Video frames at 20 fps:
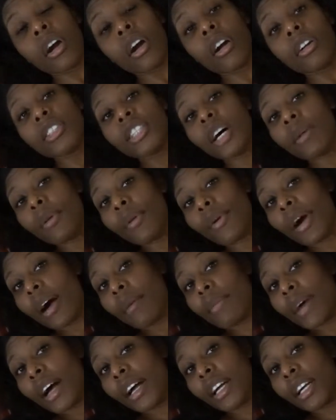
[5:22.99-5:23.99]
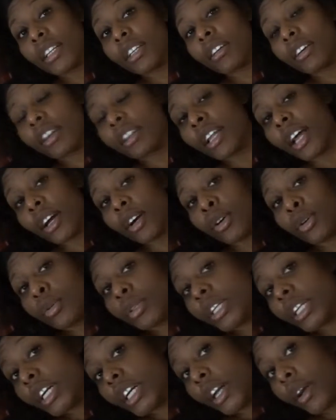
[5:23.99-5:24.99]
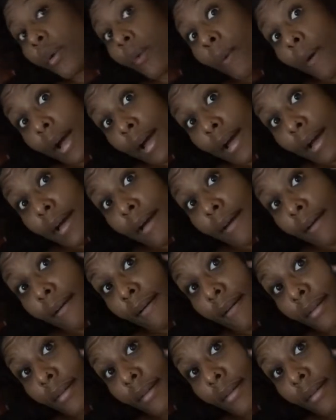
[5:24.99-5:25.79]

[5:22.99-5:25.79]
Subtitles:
Girl, tell me why I'm out here looking like who did it and why.